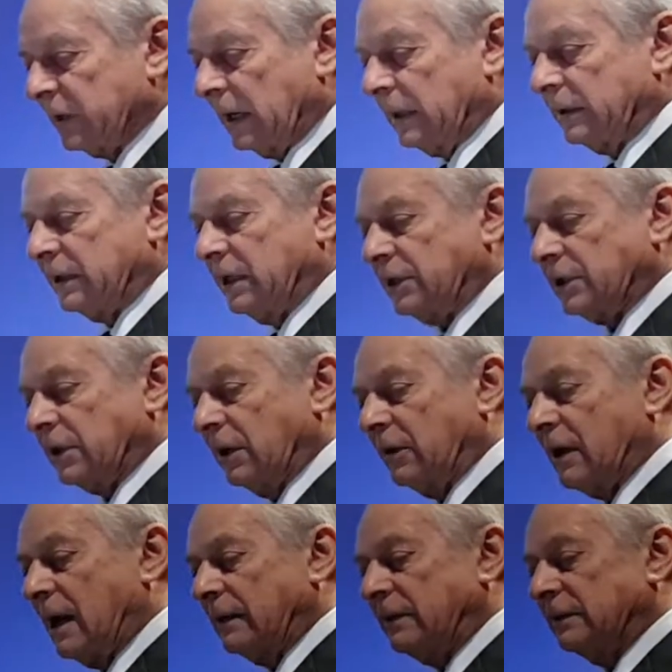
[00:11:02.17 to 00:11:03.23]
dilatation in
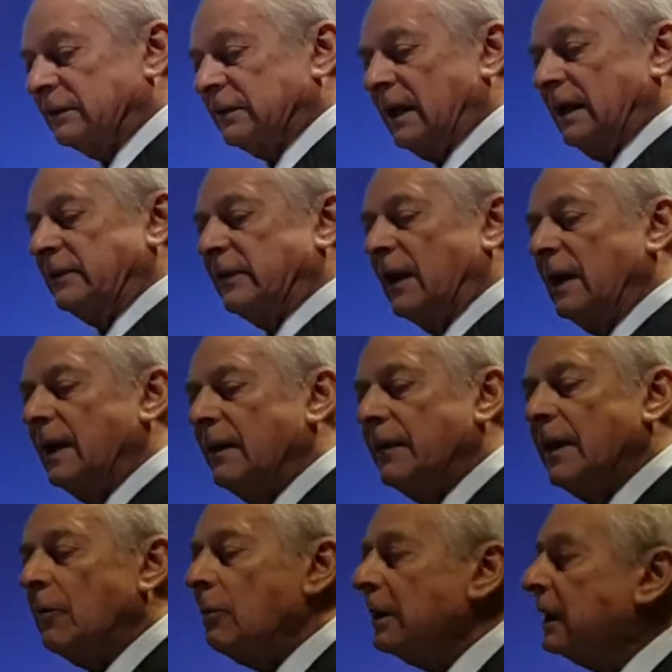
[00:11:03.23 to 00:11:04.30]
the United States.
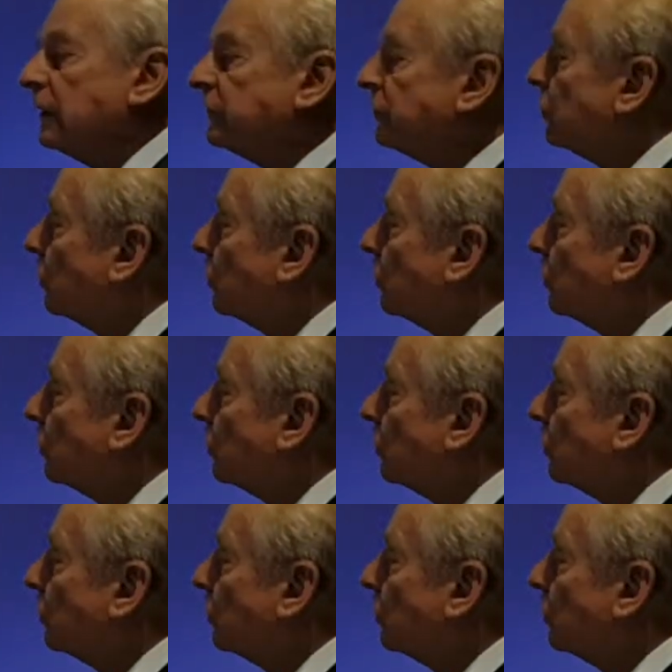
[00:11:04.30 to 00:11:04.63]
Nowadays,